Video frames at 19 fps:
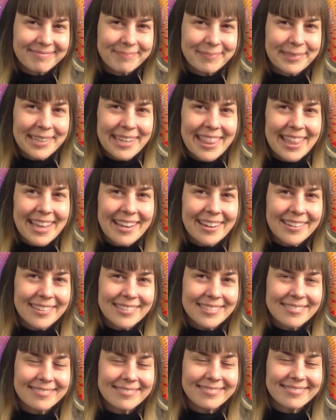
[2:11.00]
Breathe out
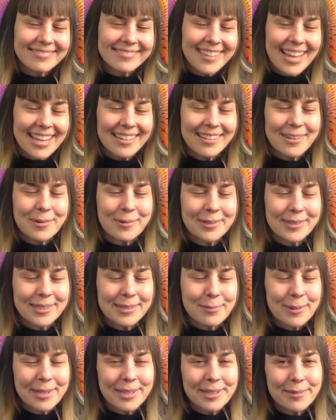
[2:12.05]
and
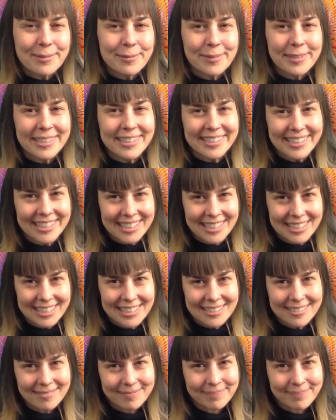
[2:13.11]
notice what you're feeling.